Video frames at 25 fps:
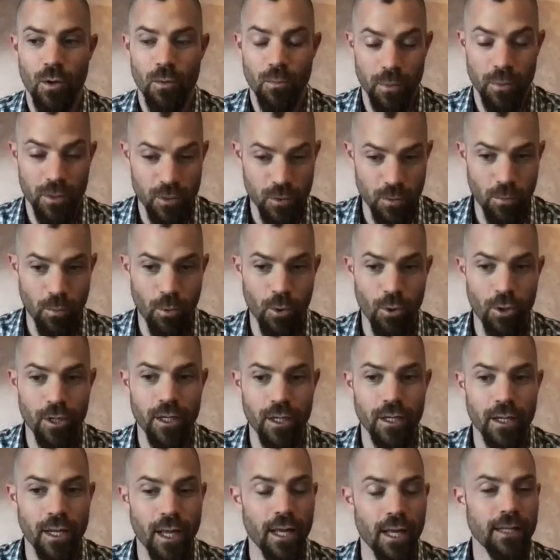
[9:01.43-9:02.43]
be
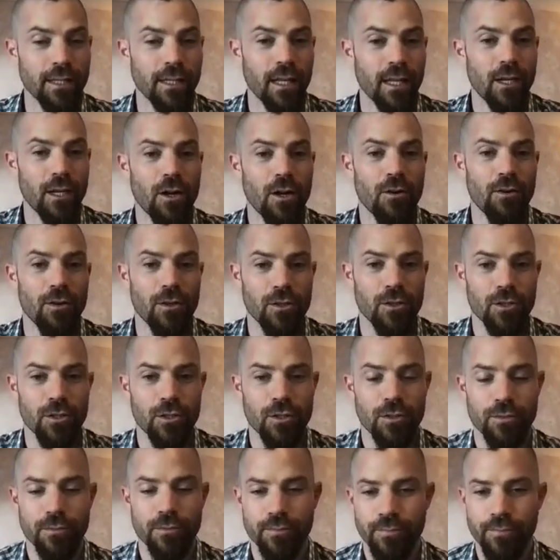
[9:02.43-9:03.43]
supported and nourished.